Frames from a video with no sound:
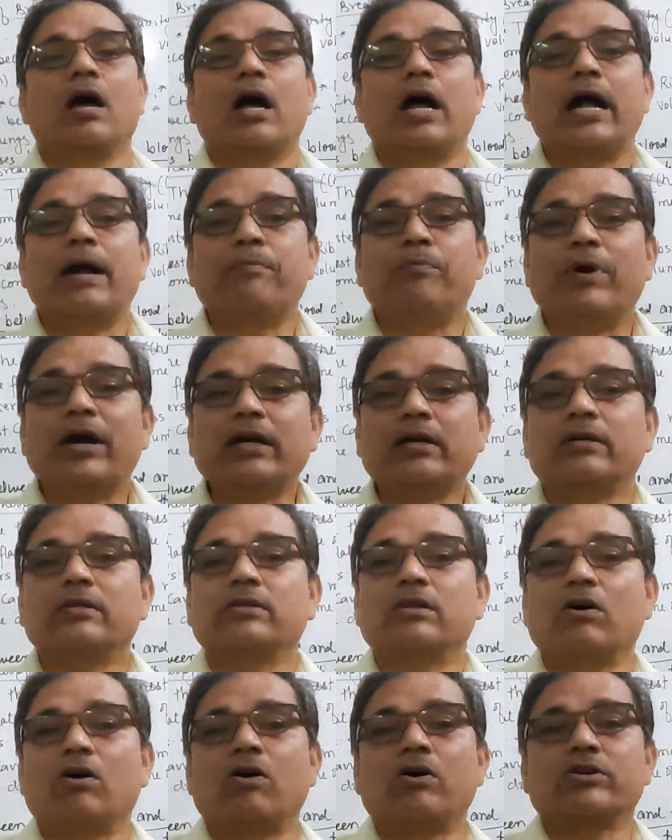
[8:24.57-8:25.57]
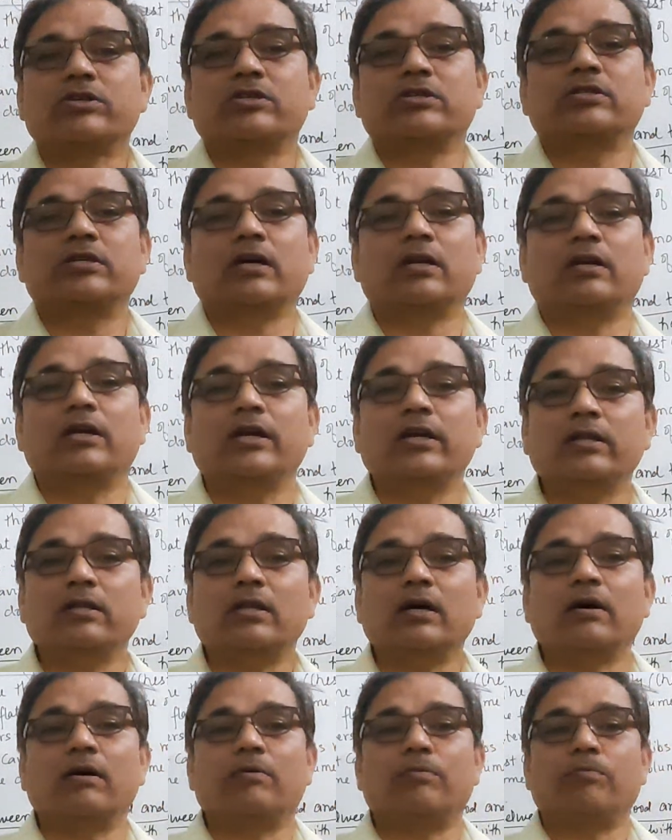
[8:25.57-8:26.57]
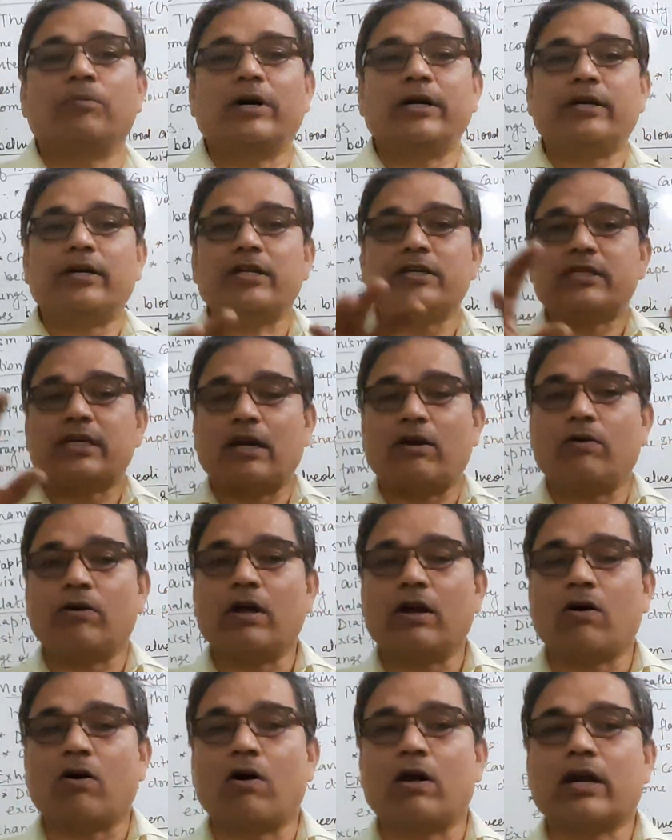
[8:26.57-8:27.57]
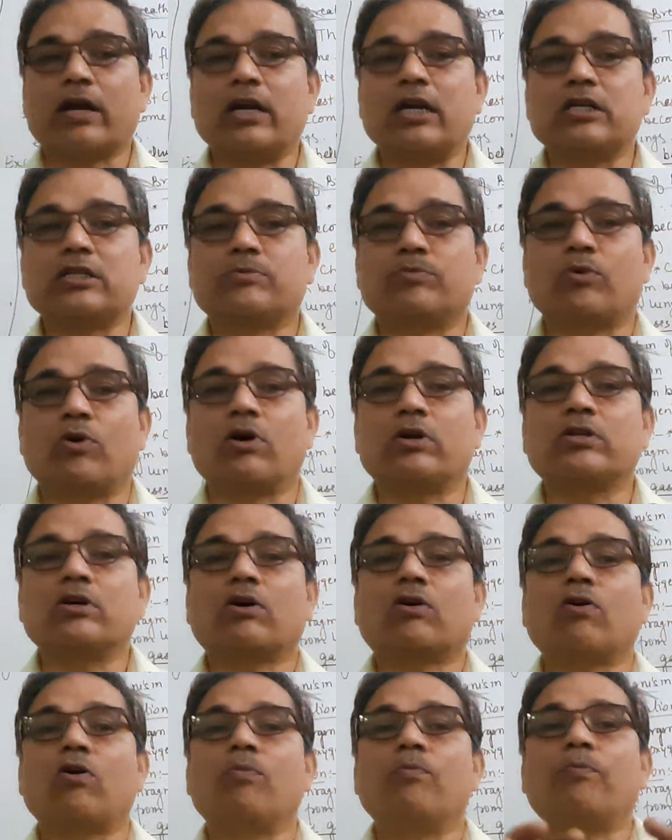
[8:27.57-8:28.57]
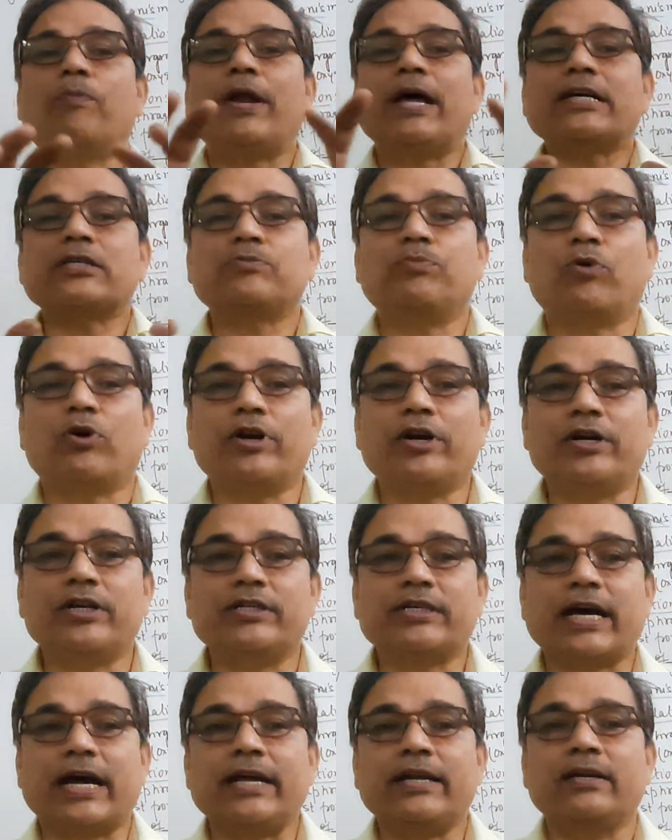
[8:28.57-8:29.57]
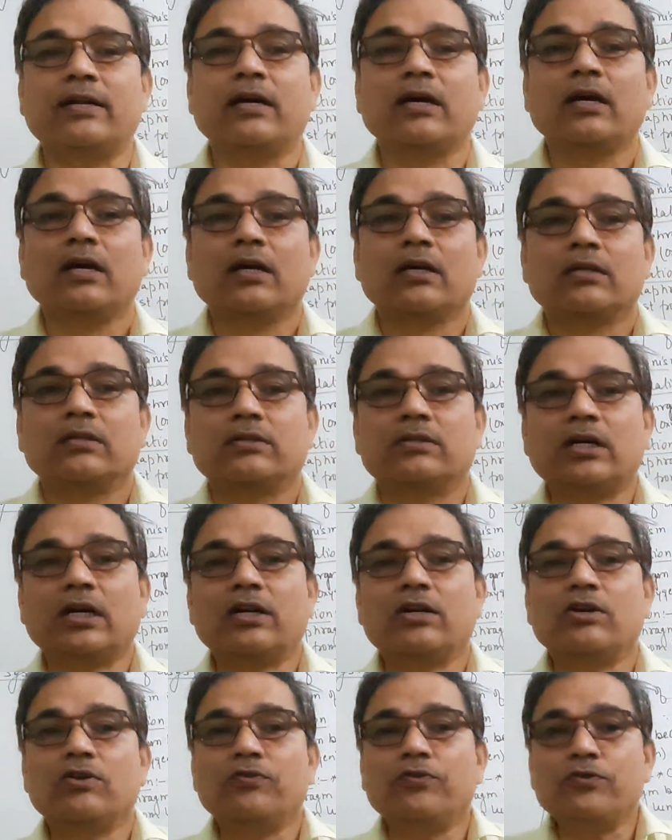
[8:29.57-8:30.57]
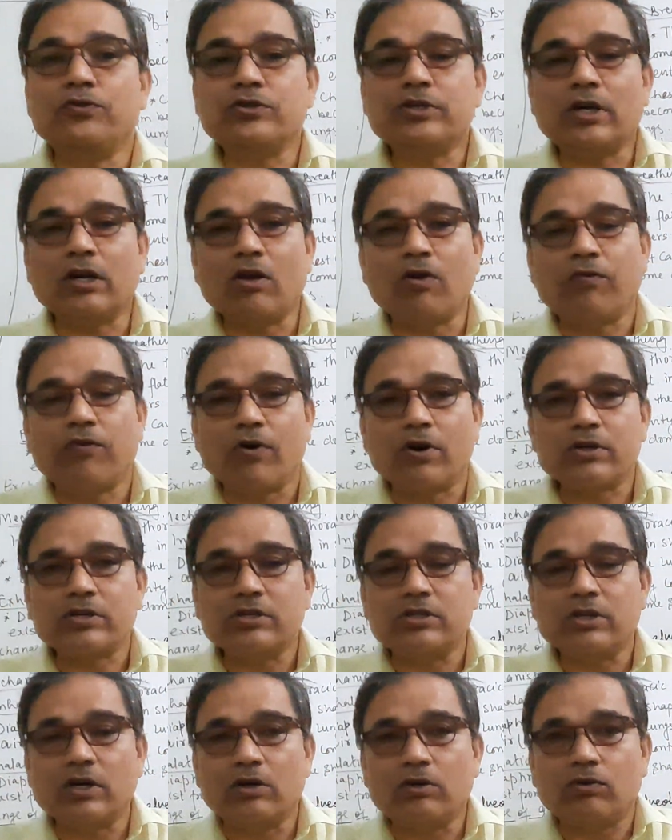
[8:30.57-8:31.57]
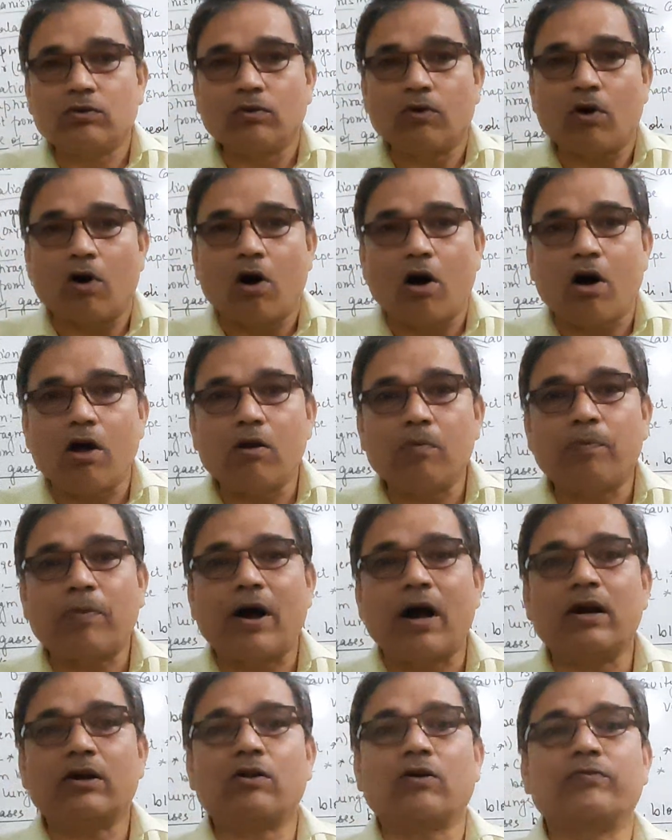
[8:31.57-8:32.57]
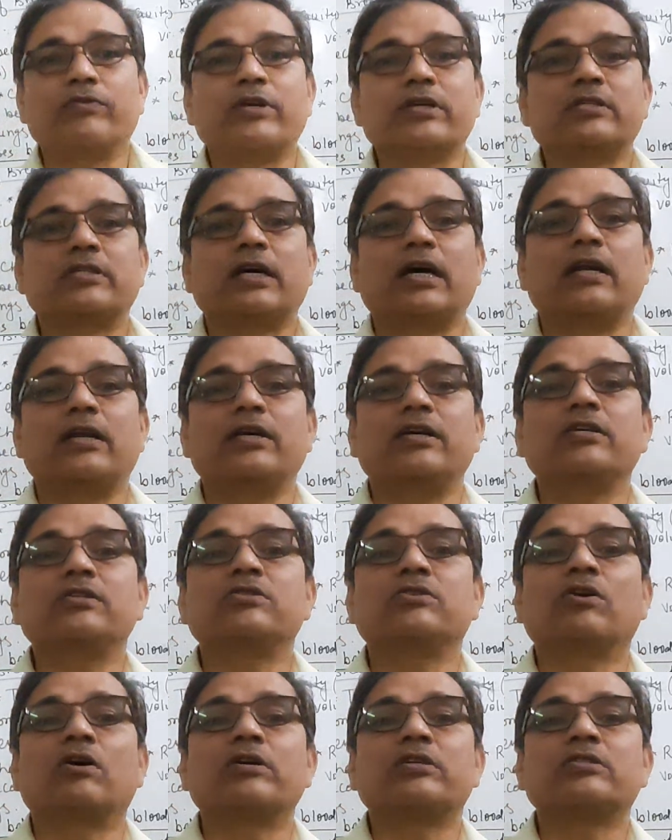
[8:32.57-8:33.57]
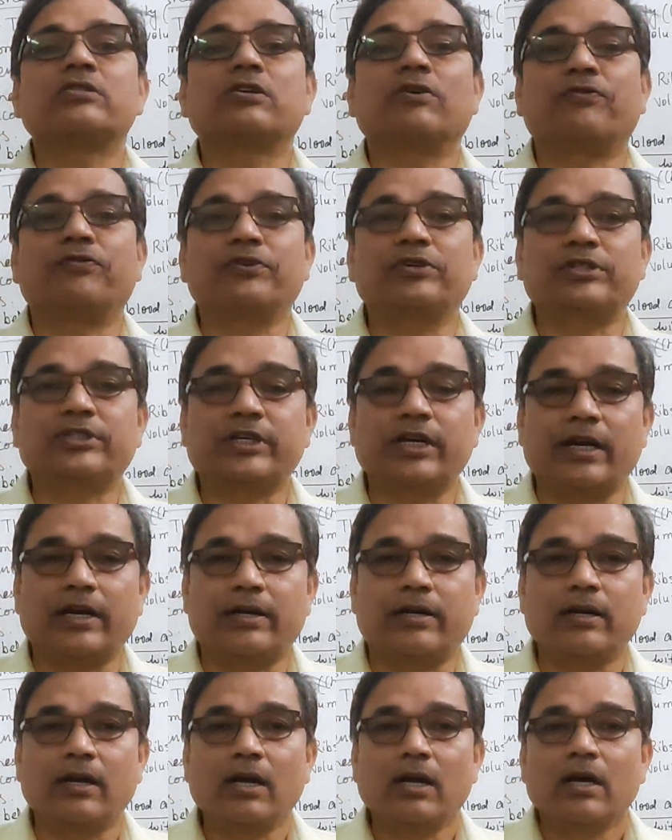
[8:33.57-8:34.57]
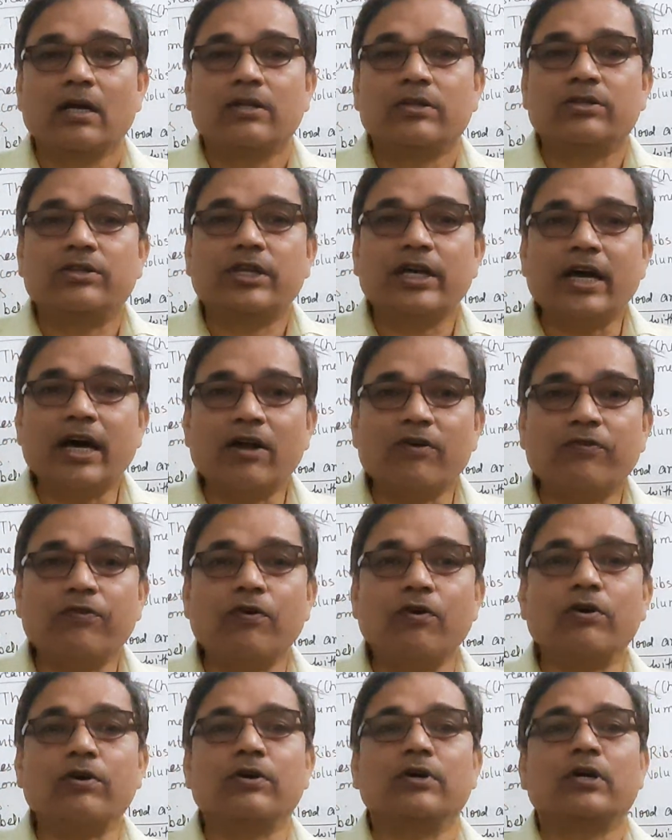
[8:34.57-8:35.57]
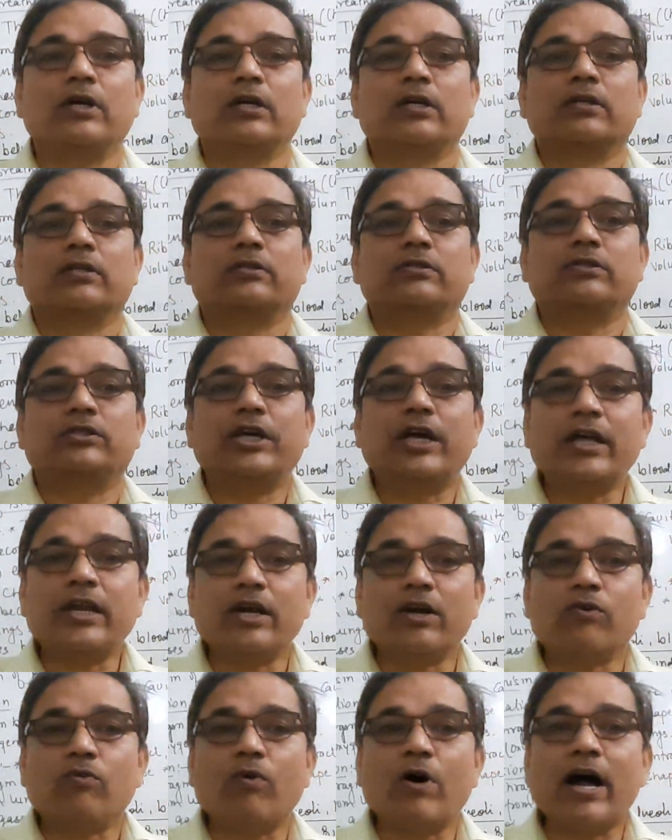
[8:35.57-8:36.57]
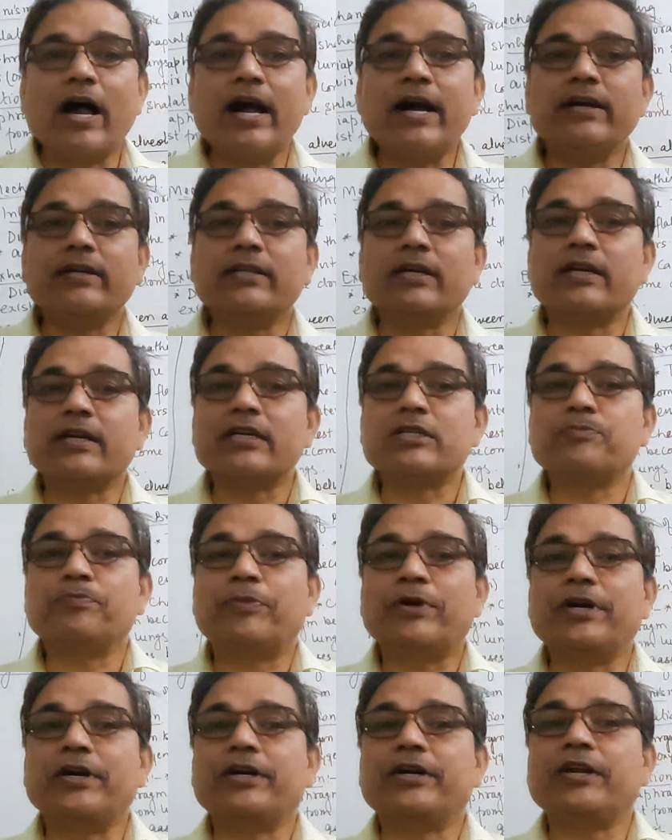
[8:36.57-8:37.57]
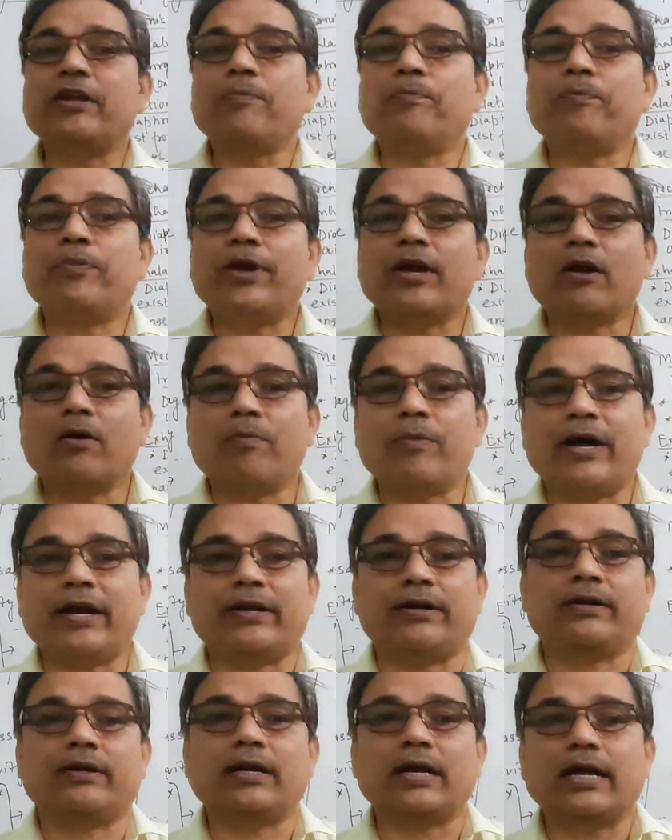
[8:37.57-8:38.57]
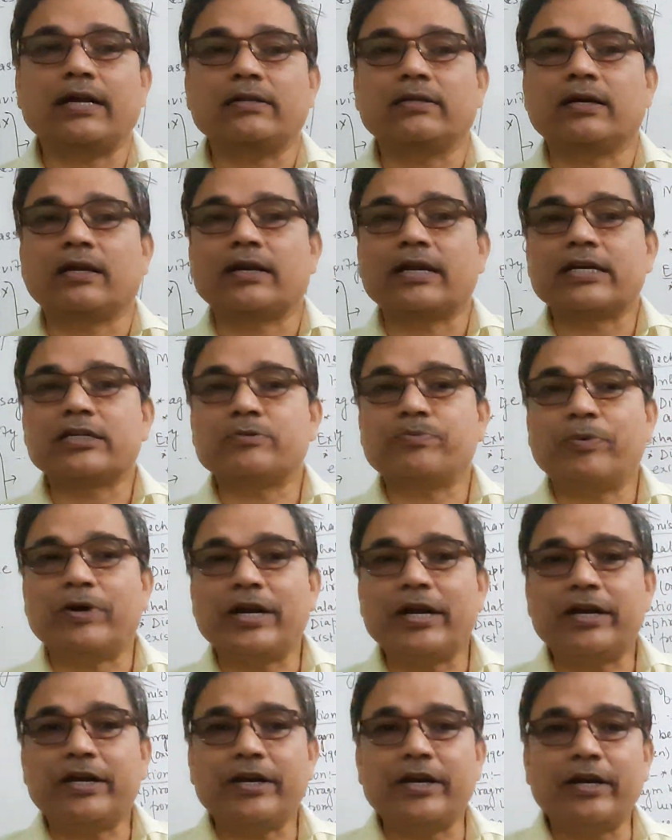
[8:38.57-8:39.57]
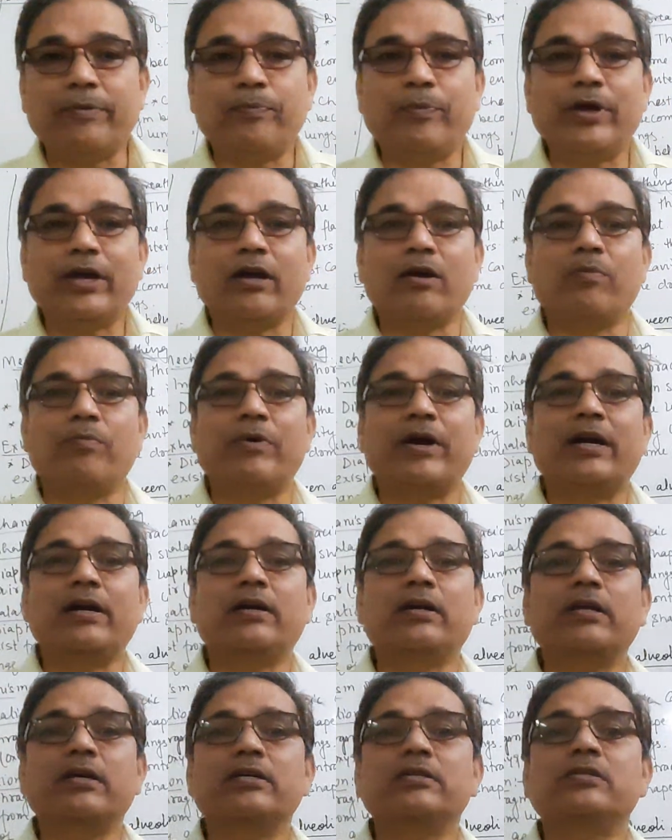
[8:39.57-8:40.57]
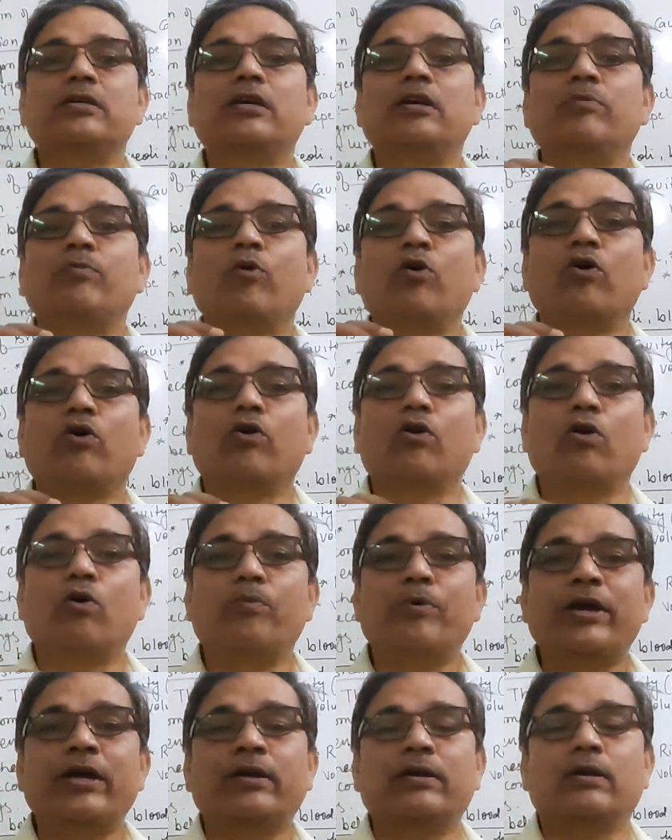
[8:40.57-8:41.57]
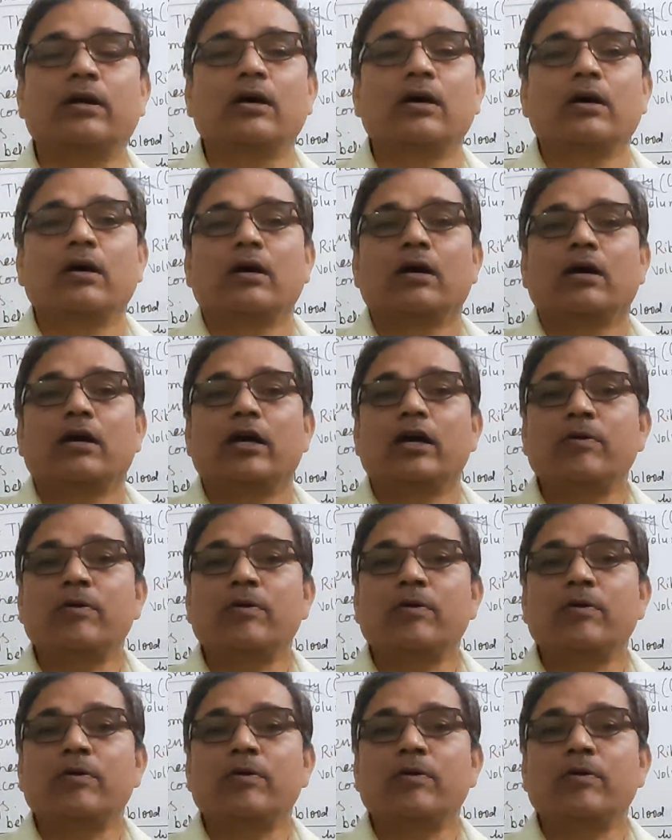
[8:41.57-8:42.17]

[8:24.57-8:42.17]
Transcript: And but the oxygen in the multicellular organism or the complex body design, the diffusion of oxygen to all part of the cell is not sufficient. Therefore, they require the respiratory pigment, and the respiratory pigment is hemoglobin.